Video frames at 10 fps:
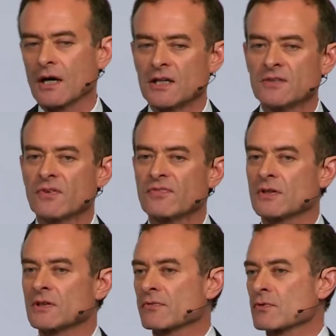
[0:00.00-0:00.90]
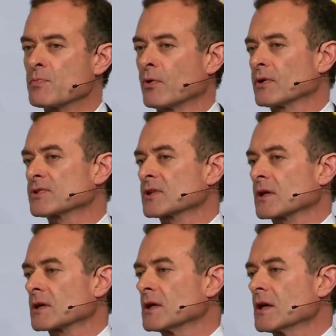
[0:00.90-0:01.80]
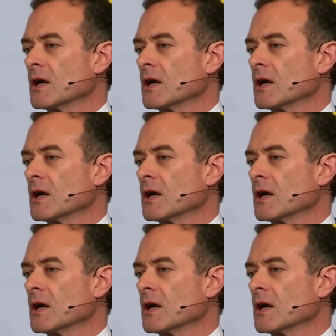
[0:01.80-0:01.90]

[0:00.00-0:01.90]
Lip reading: in the field of reporting.